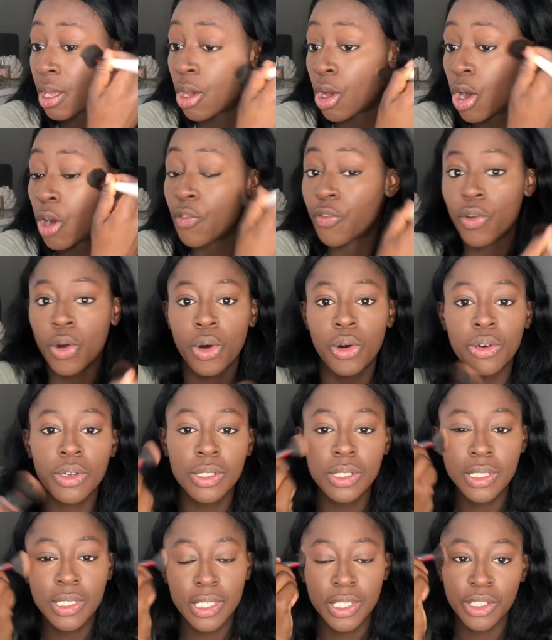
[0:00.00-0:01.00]
Of
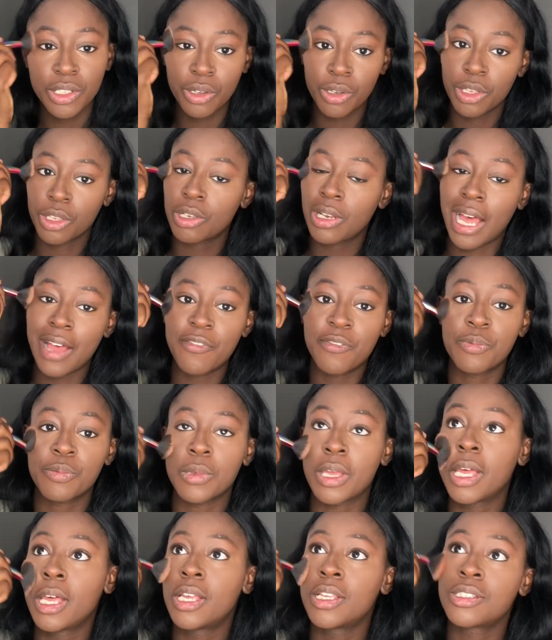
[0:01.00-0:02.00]
course,
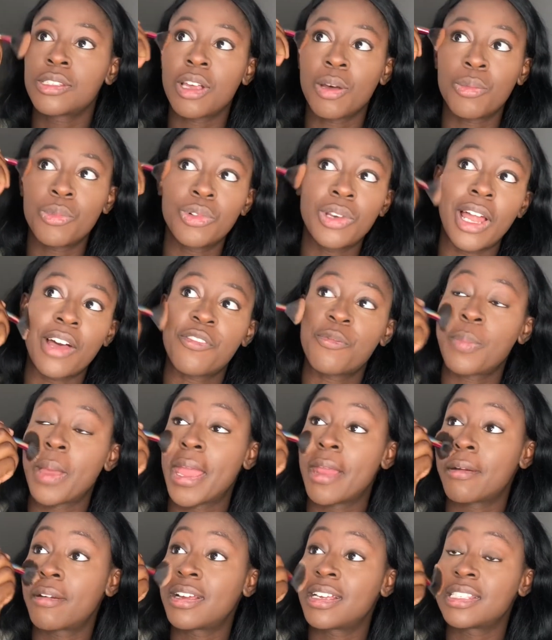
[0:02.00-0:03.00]
some will have
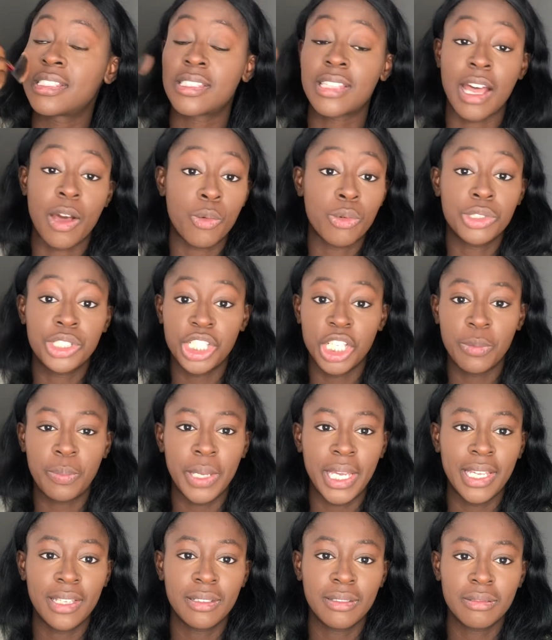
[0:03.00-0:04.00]
parents that will chip
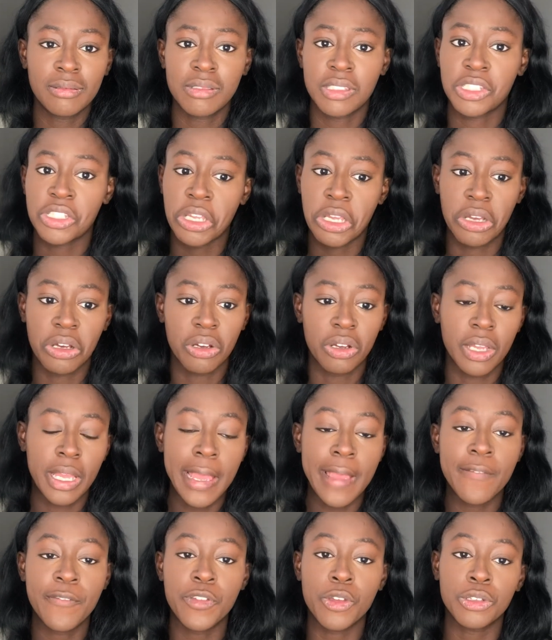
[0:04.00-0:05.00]
in. So
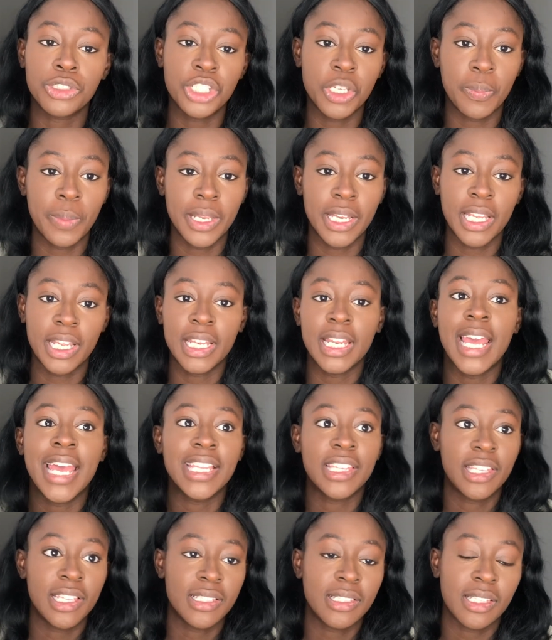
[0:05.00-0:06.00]
if you're chipping in a
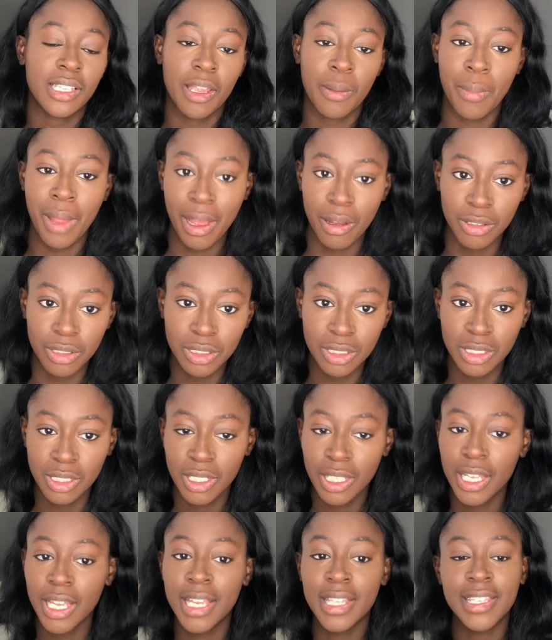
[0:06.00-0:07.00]
decent amount,
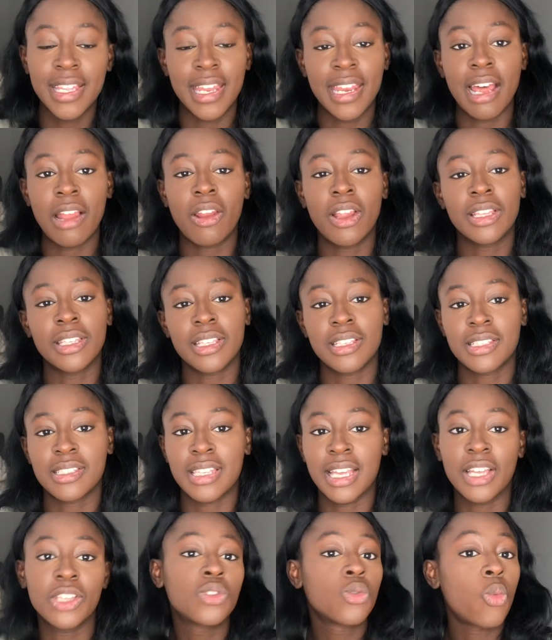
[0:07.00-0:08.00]
then I'll
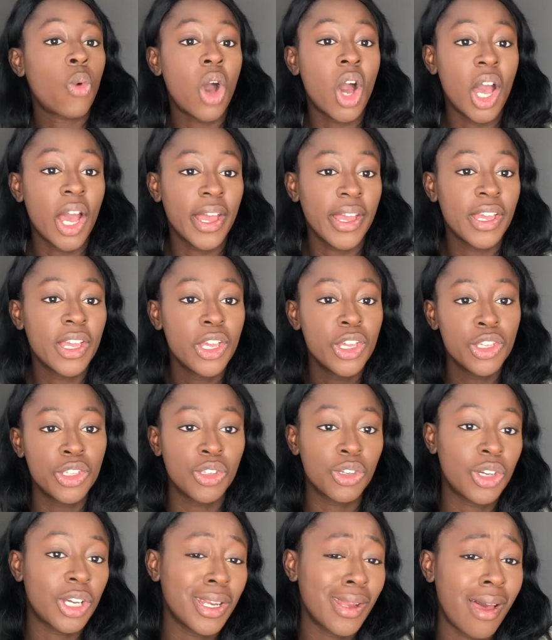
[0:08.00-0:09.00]
understand why
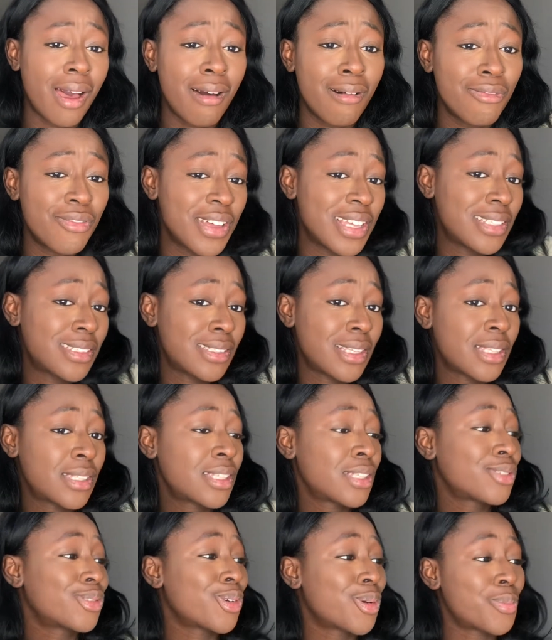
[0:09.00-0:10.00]
you can have a
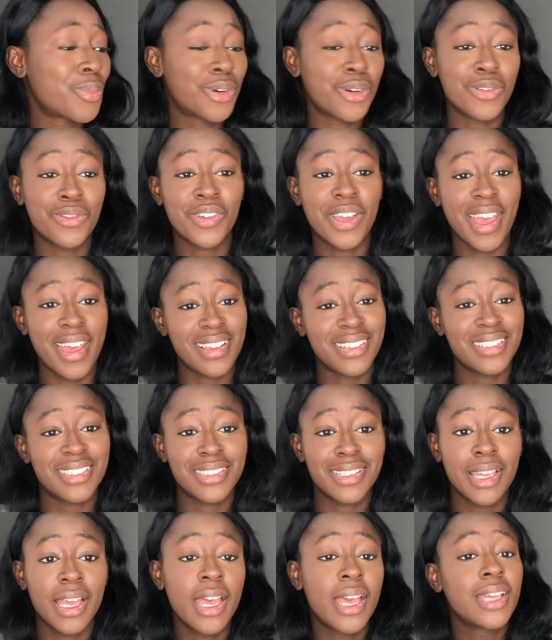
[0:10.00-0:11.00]
certain number of
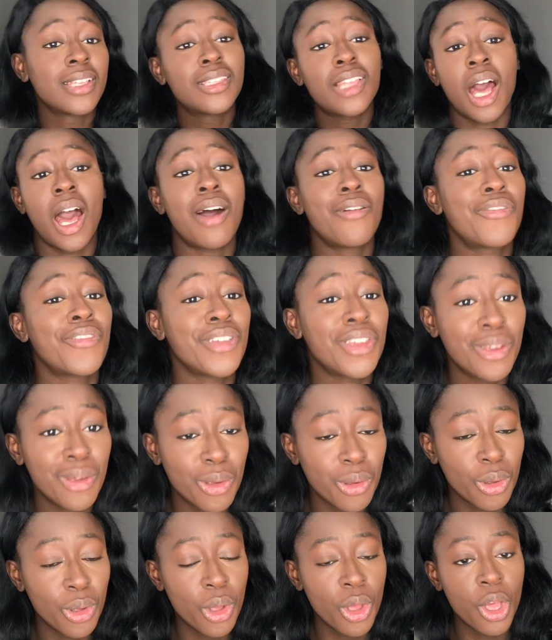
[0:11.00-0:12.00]
guests that are for
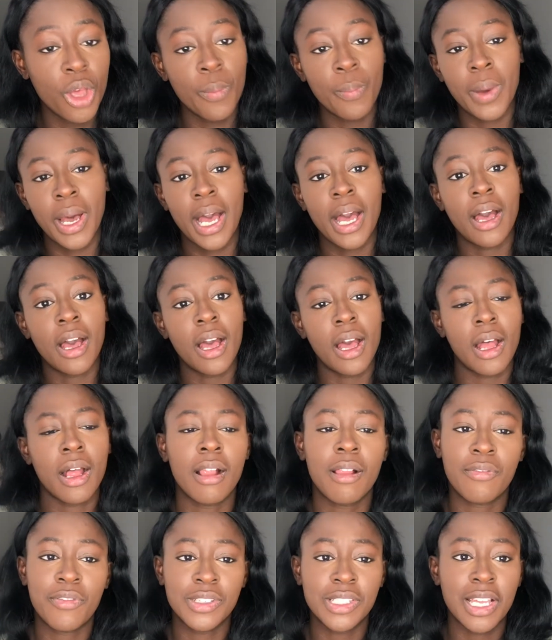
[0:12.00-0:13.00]
you. But
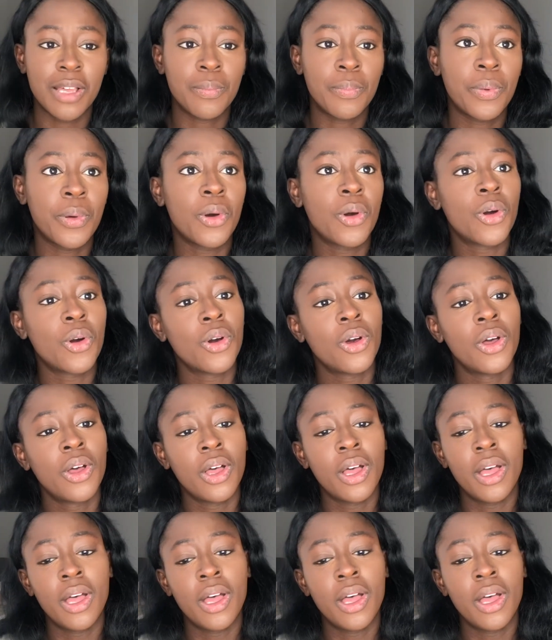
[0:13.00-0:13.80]
for example,